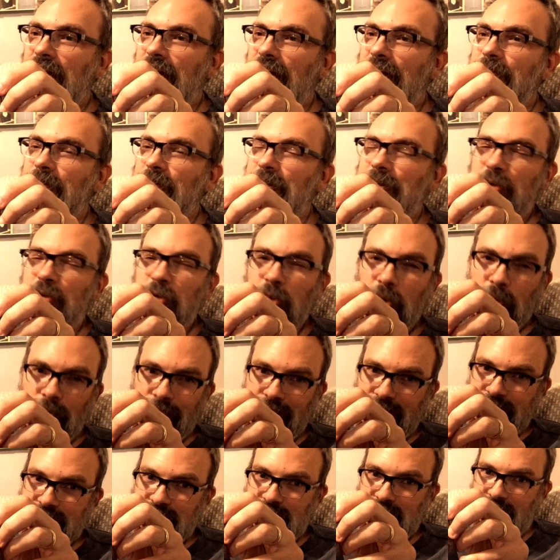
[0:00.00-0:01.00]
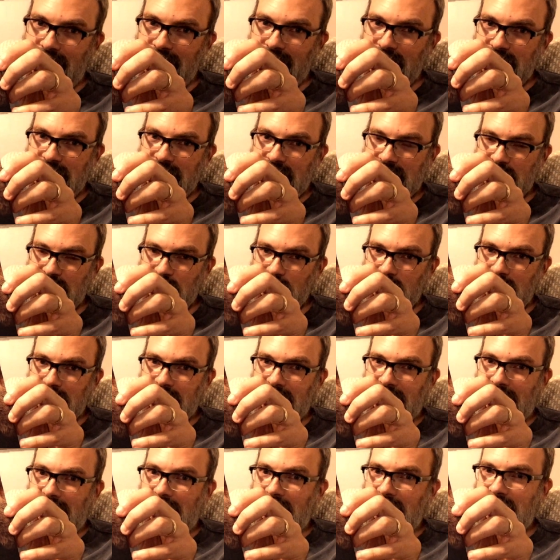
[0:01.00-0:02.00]
I've read two of his novels, this
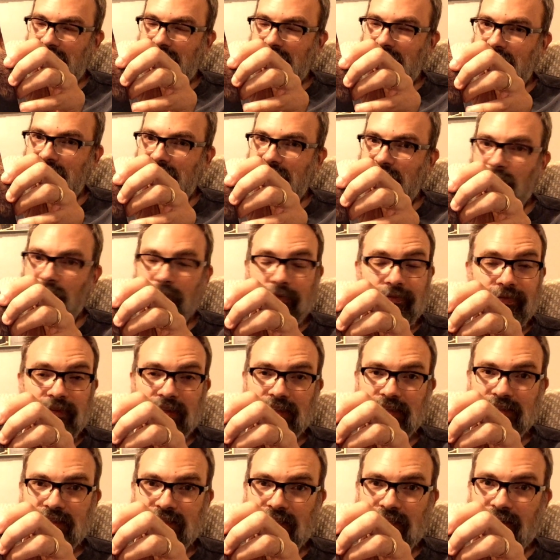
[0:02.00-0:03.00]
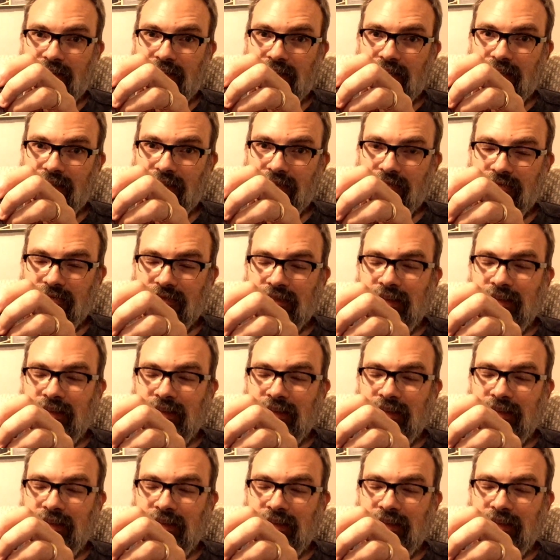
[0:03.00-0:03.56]
one and The Driftless Area.